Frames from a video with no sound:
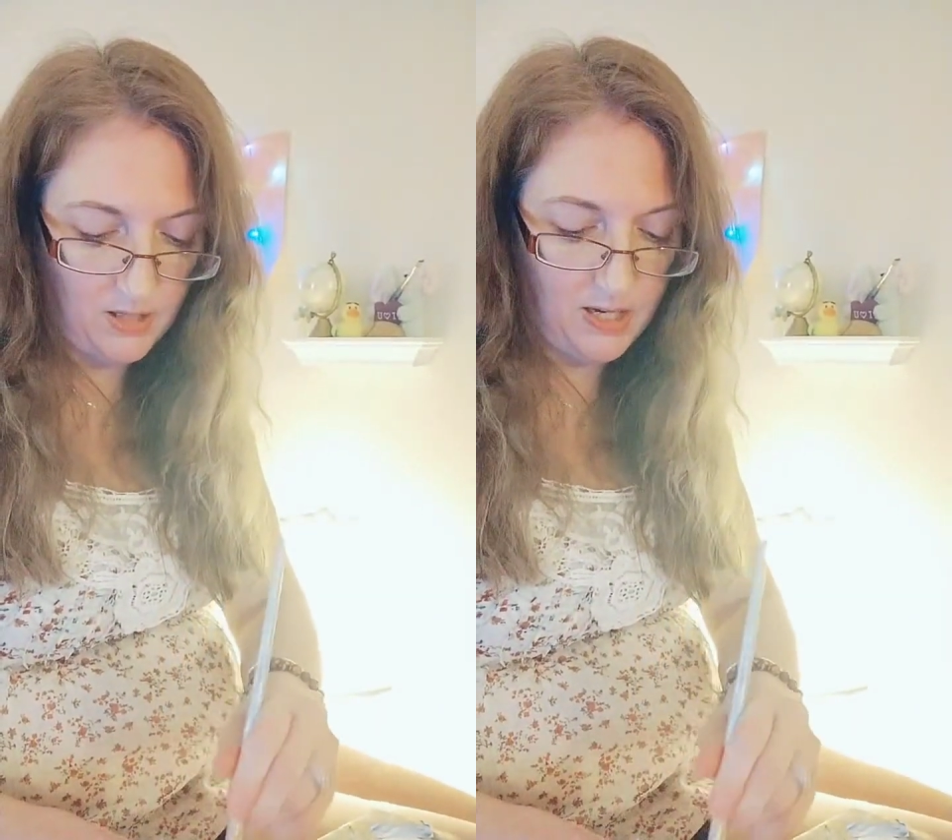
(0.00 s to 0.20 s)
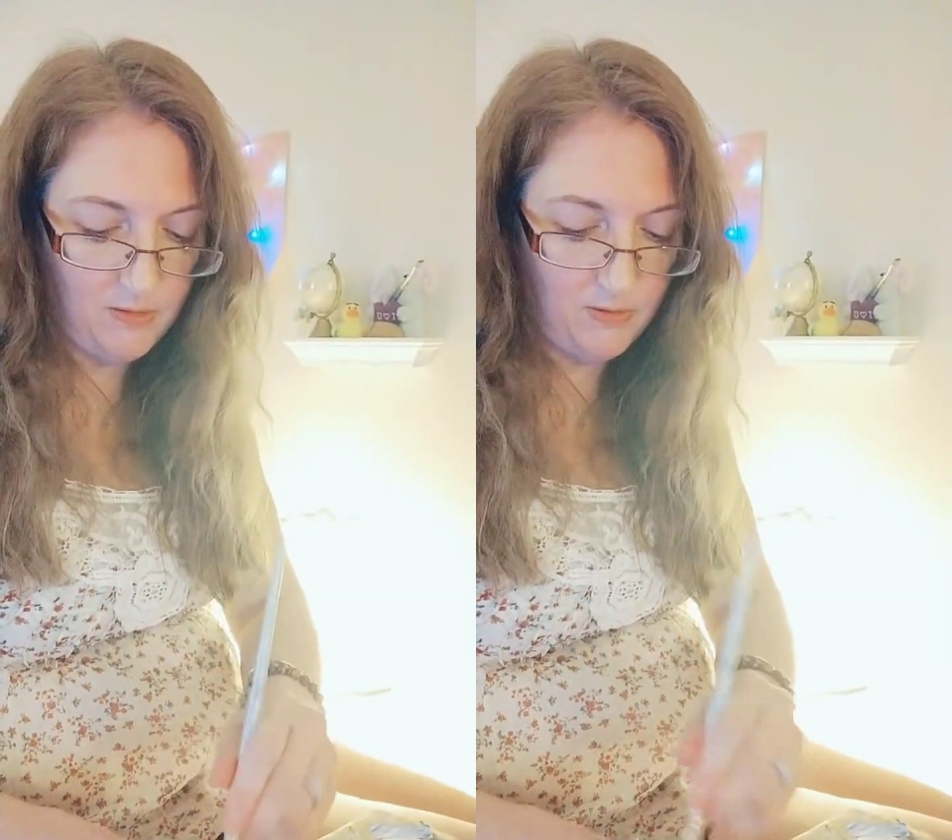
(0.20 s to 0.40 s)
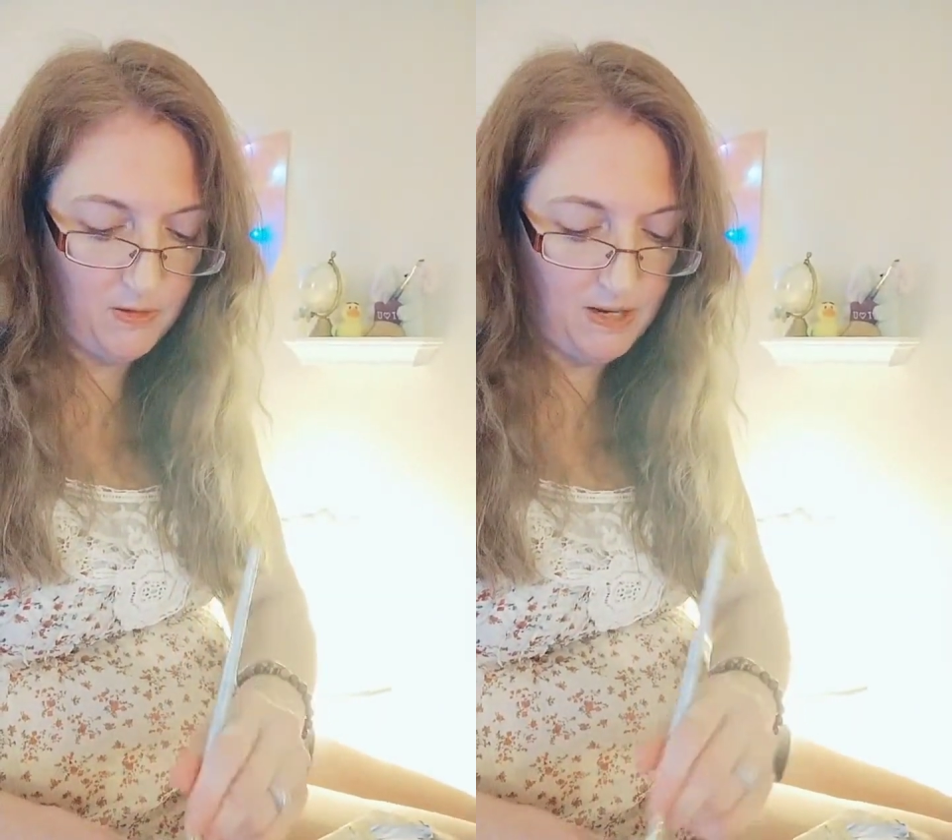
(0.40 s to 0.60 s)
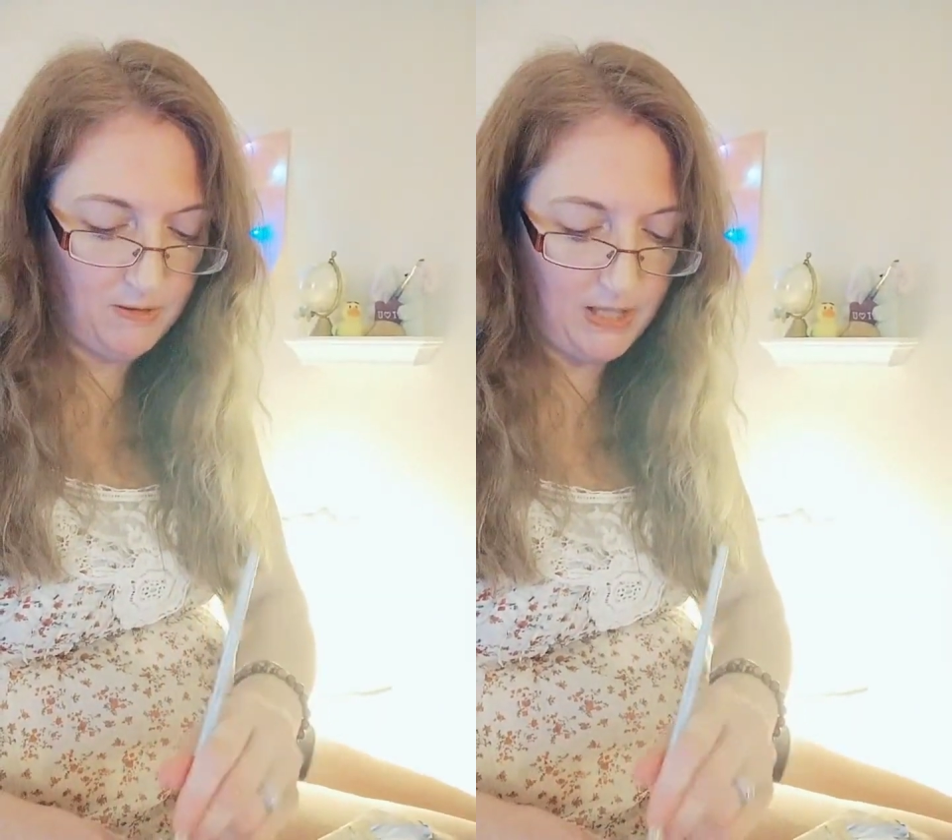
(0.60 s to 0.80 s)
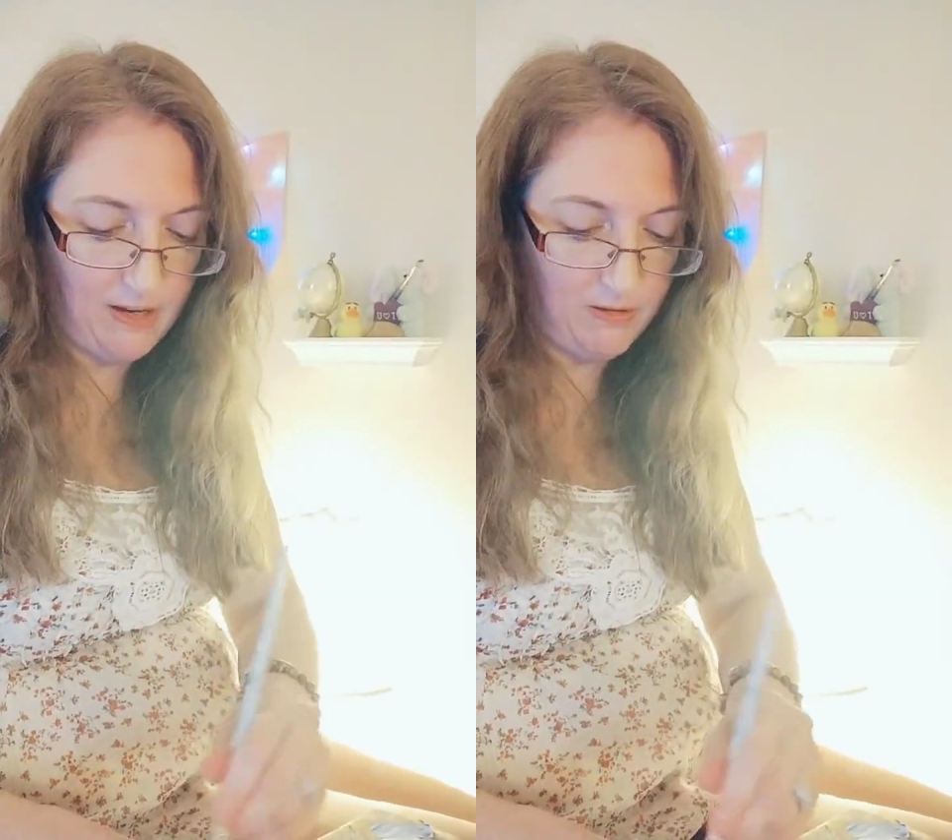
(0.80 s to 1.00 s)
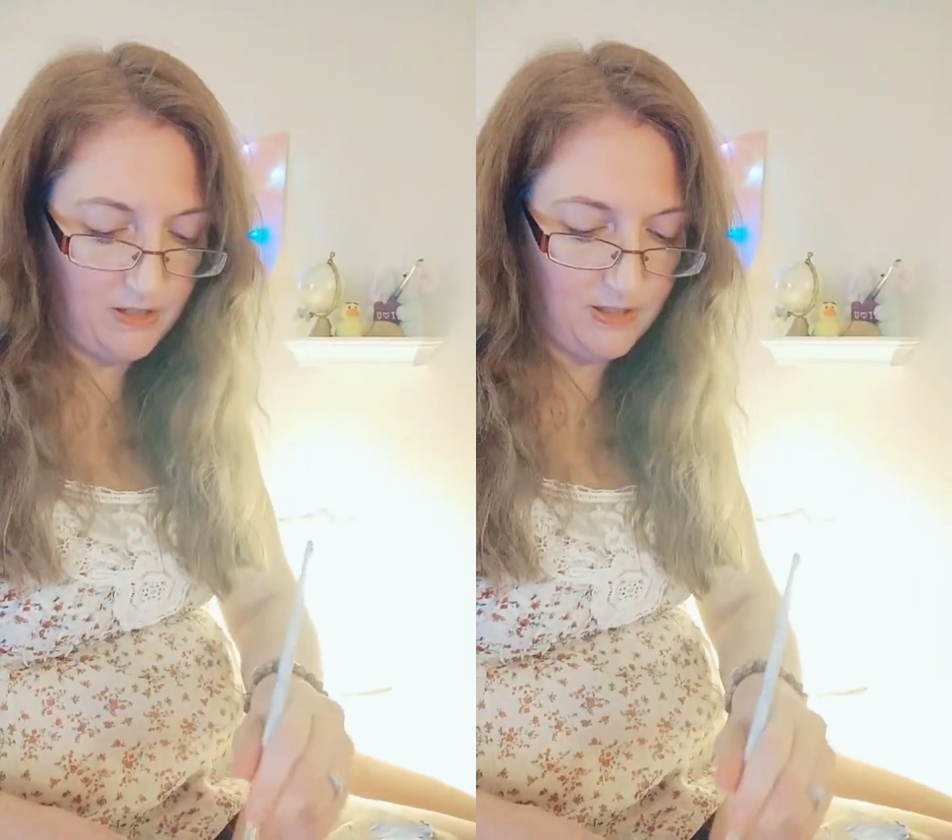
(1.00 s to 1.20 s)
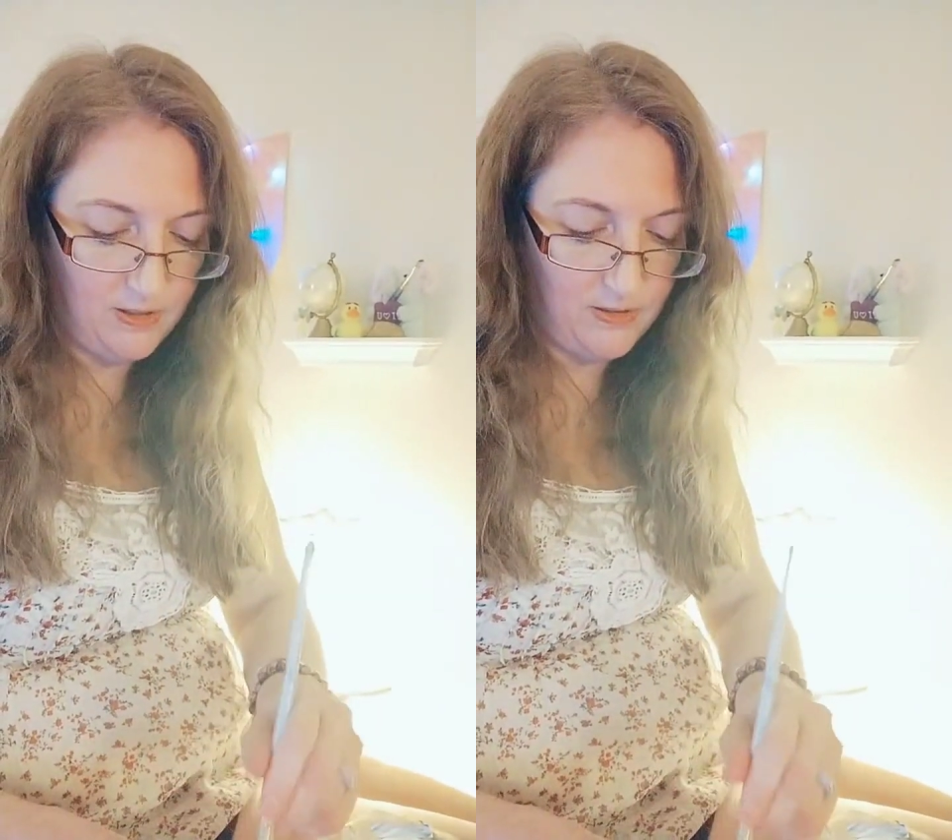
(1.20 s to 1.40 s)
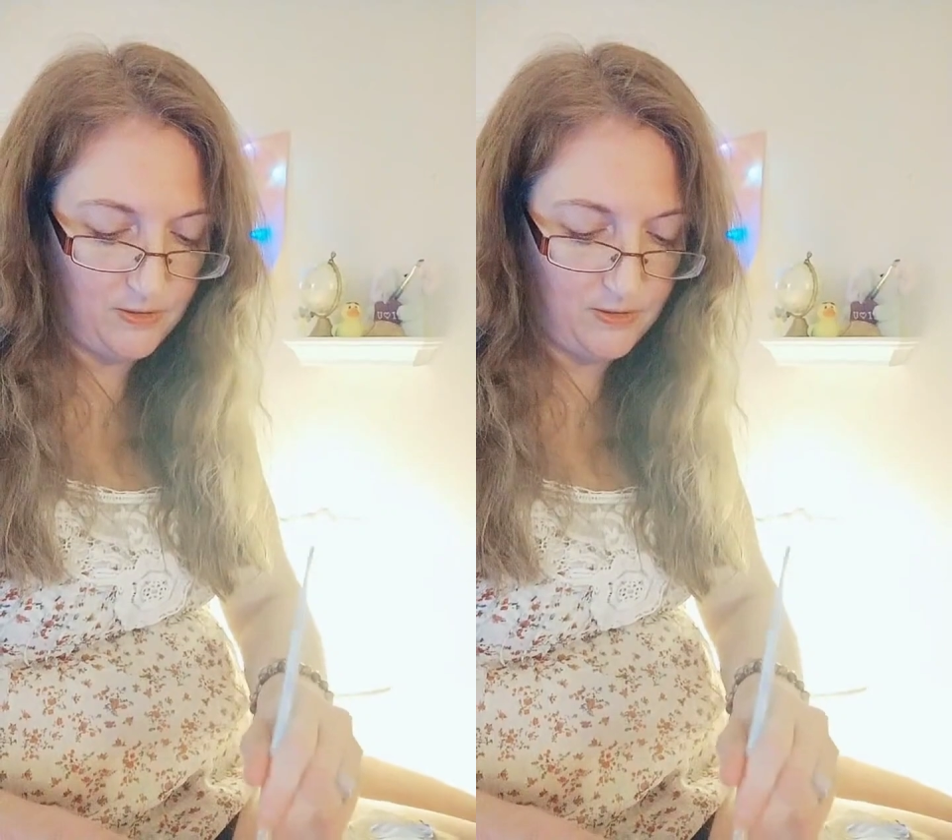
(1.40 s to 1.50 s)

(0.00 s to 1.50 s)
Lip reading: I don't know how loud it is,